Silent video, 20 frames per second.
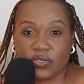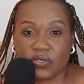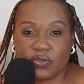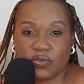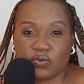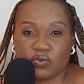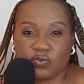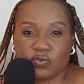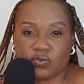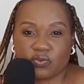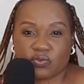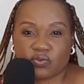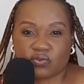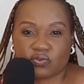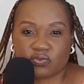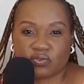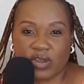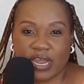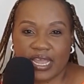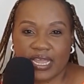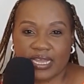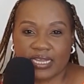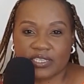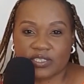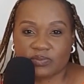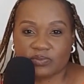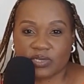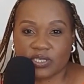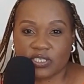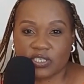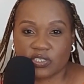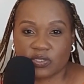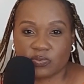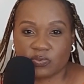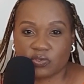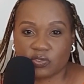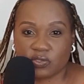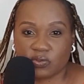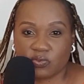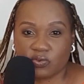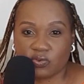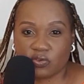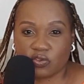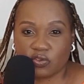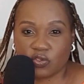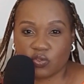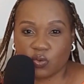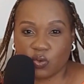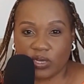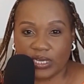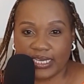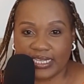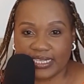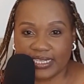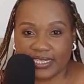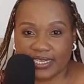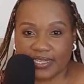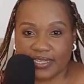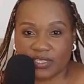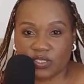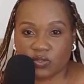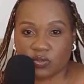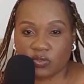you try as much as possible not to linger.